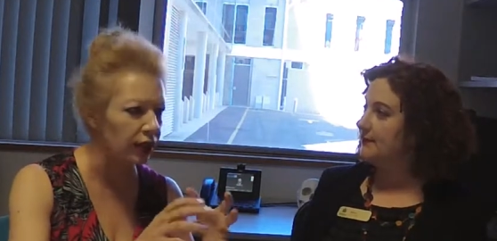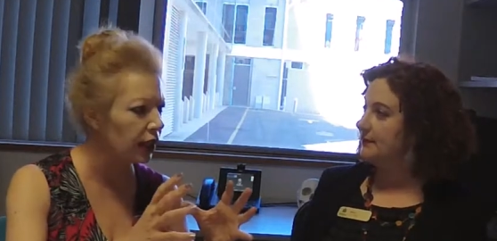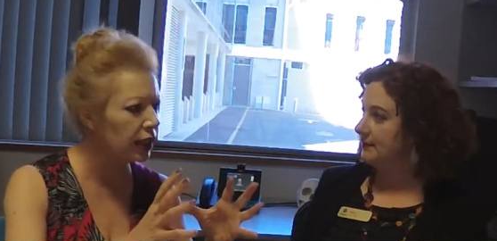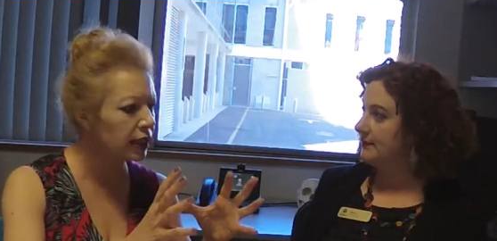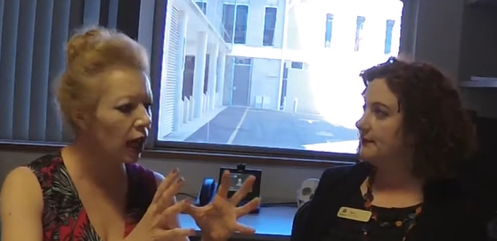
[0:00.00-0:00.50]

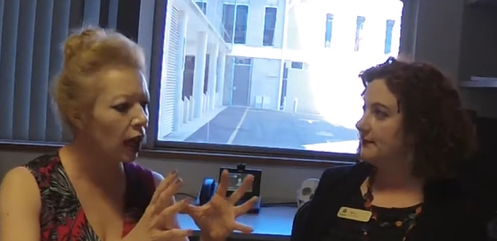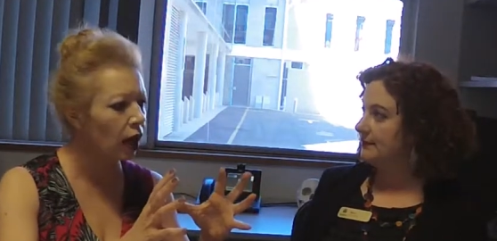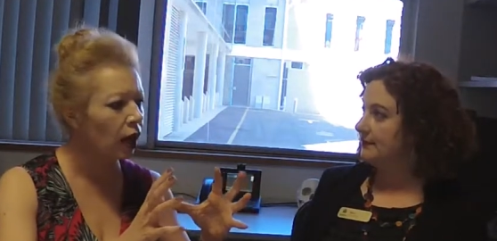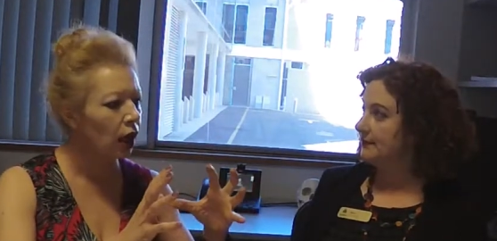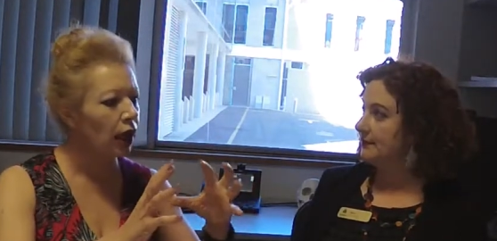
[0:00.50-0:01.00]
Speaker 1: These
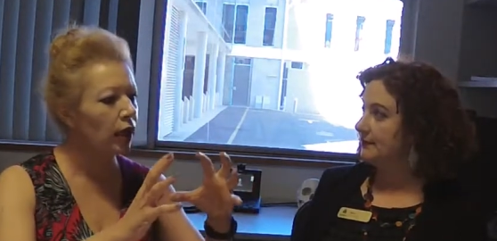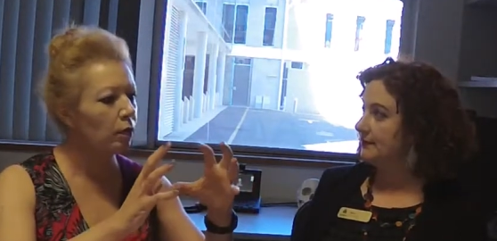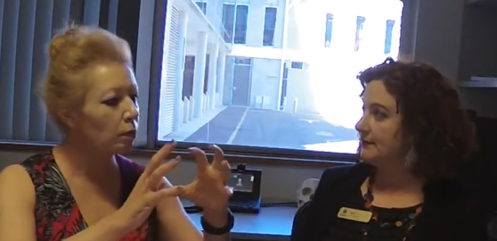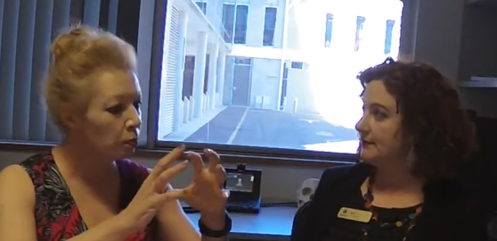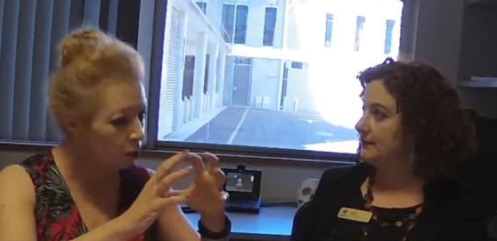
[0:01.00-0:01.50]
are
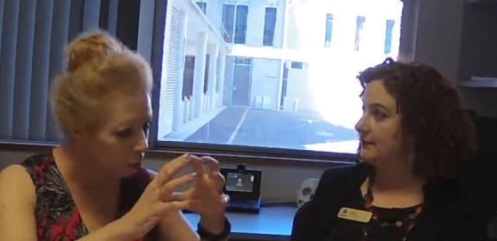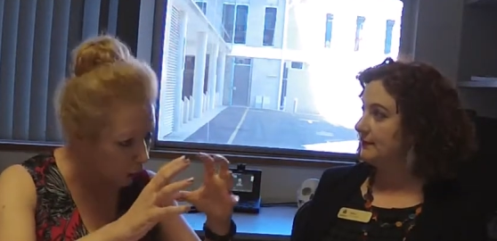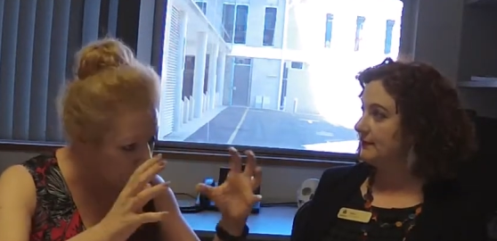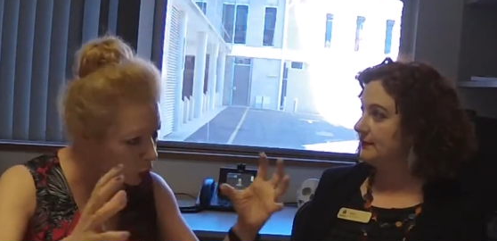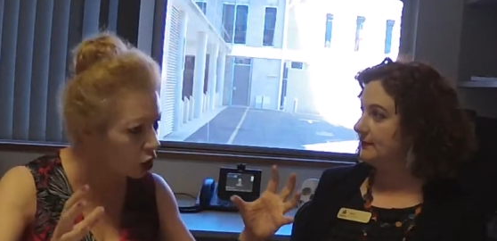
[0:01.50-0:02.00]

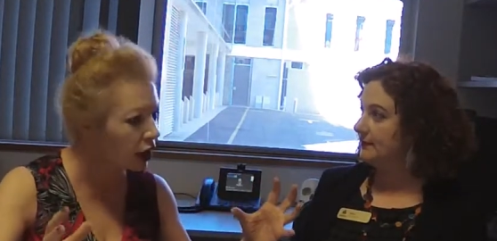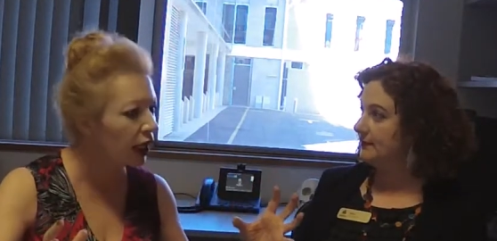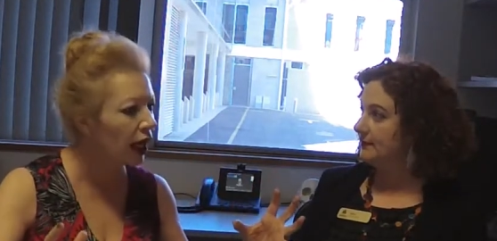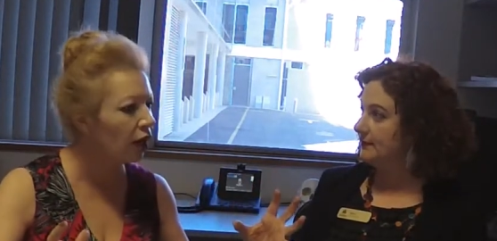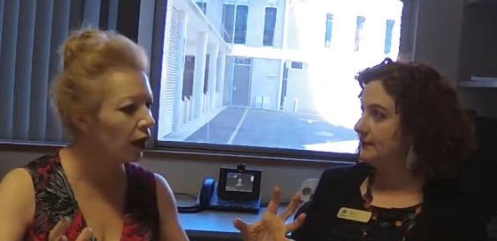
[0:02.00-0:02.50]

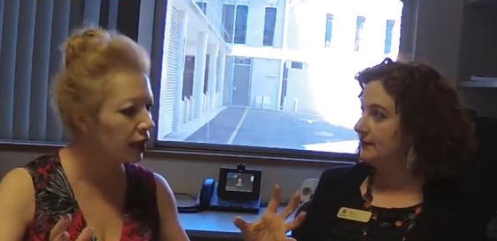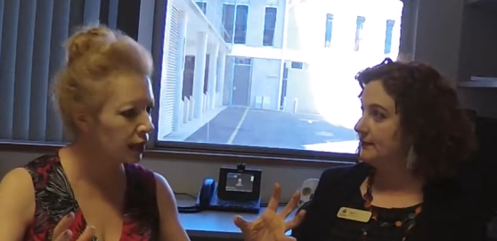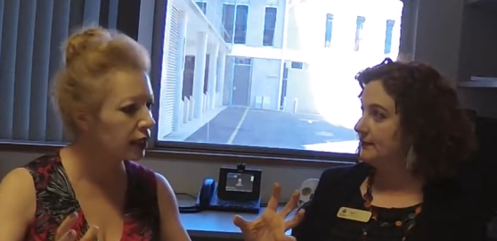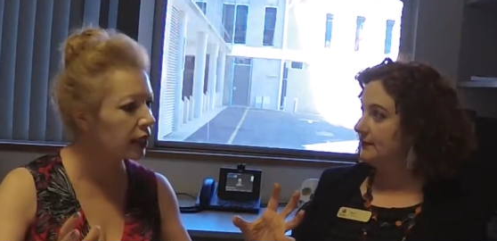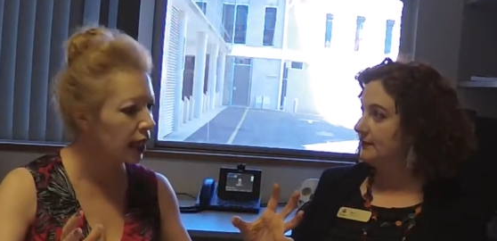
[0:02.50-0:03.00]
burgeoning
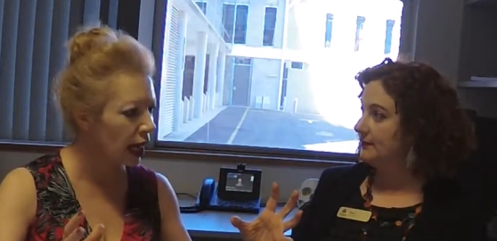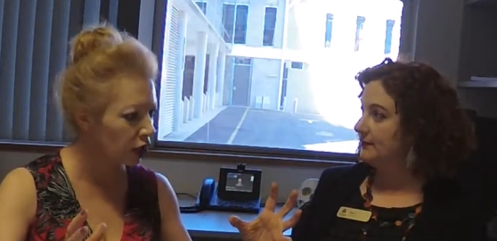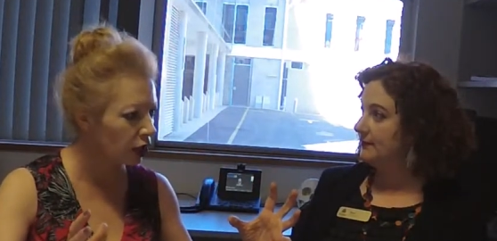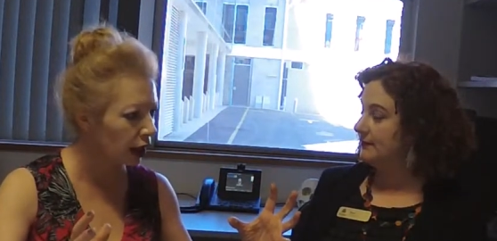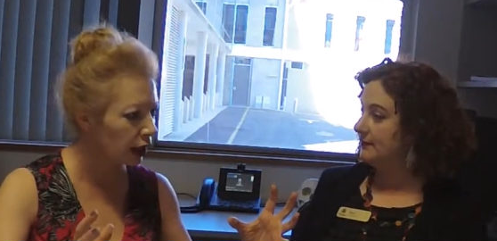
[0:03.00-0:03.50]
areas
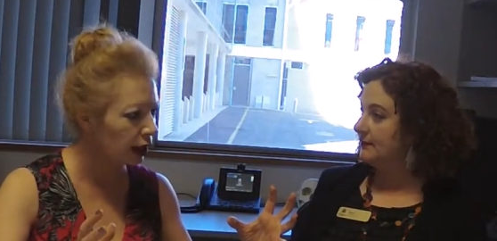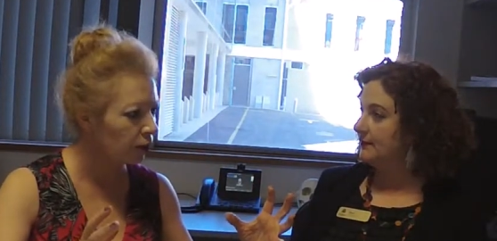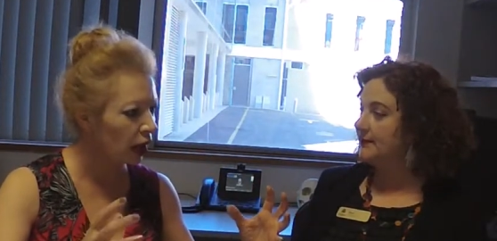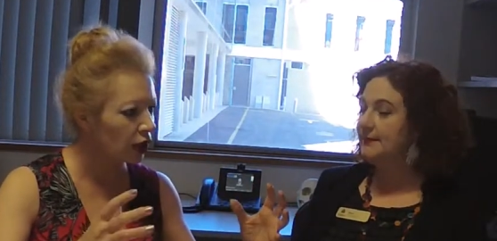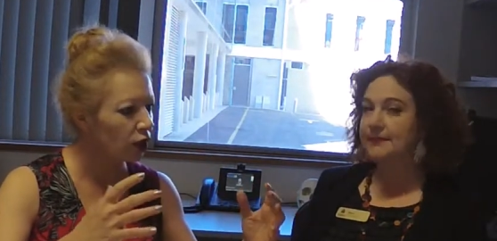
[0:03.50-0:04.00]
internationally.
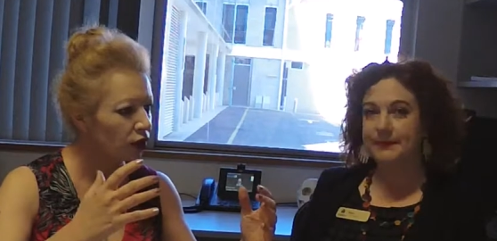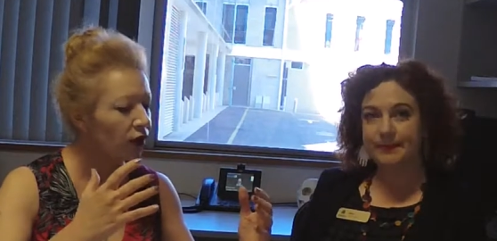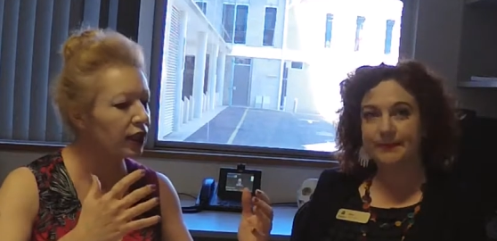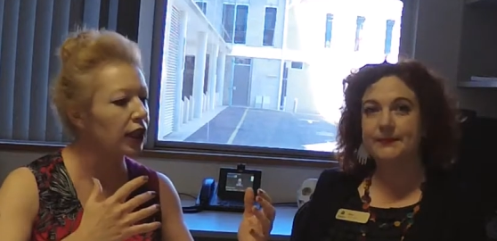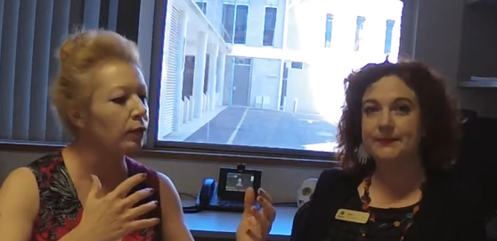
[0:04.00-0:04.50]
Mm. And so it's
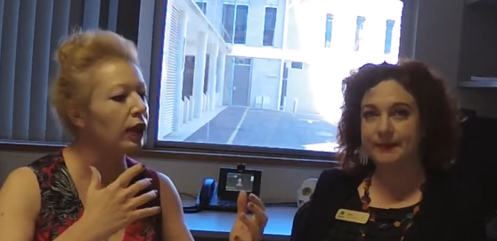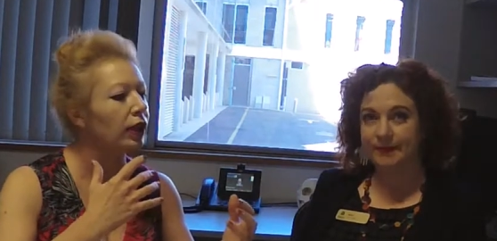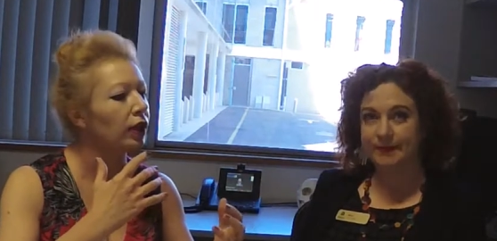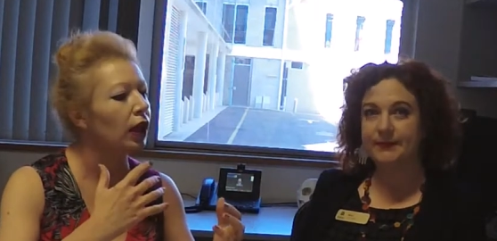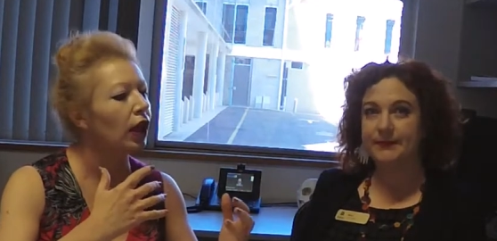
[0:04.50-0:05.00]
fascinating to me
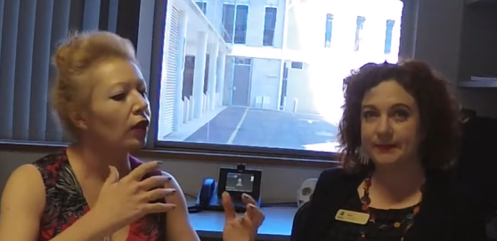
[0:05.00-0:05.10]
that,